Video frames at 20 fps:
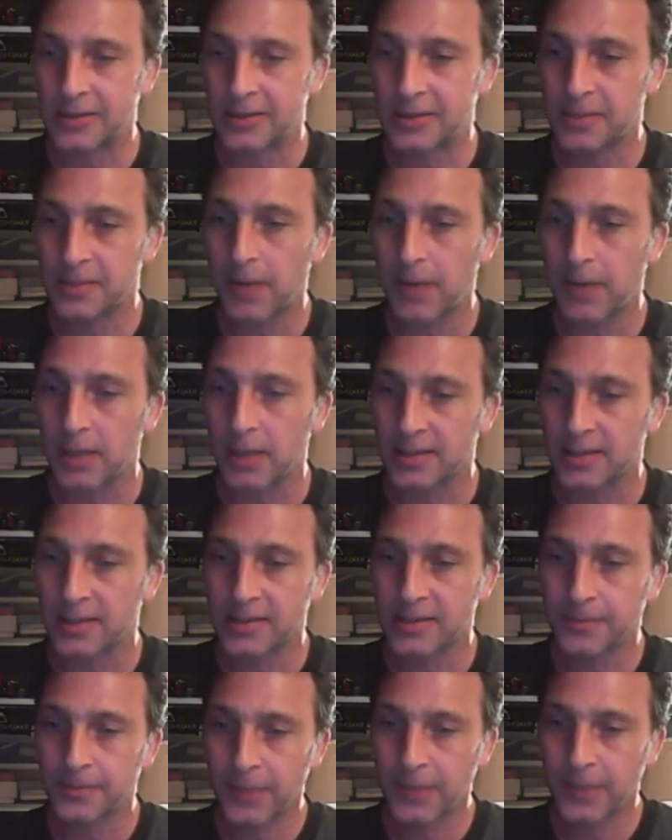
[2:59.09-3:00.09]

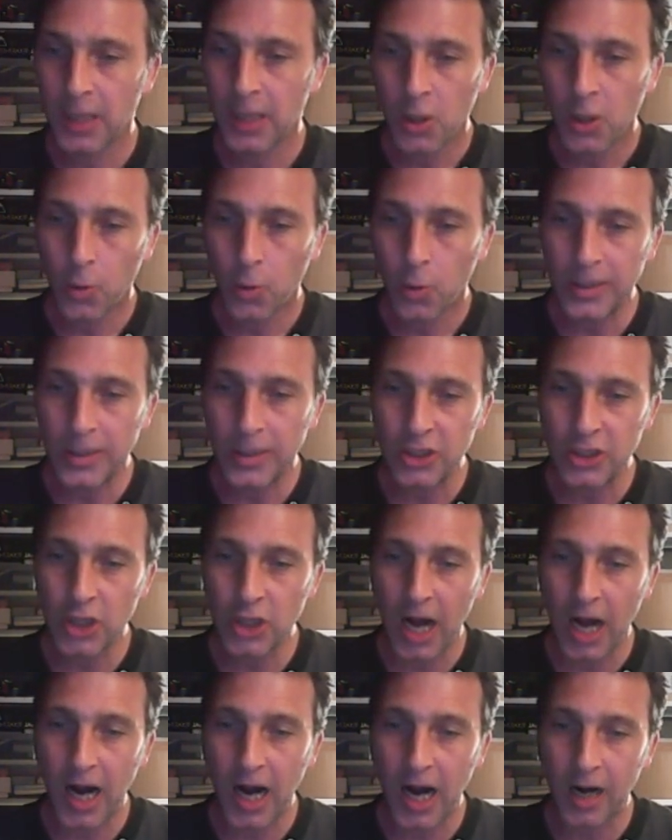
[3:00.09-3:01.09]
spots,
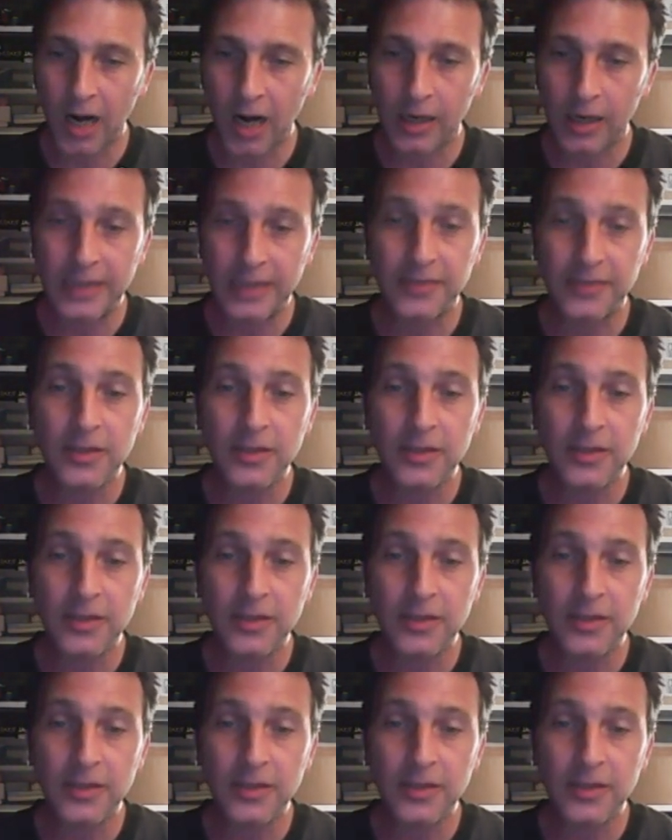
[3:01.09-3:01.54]
which are, as far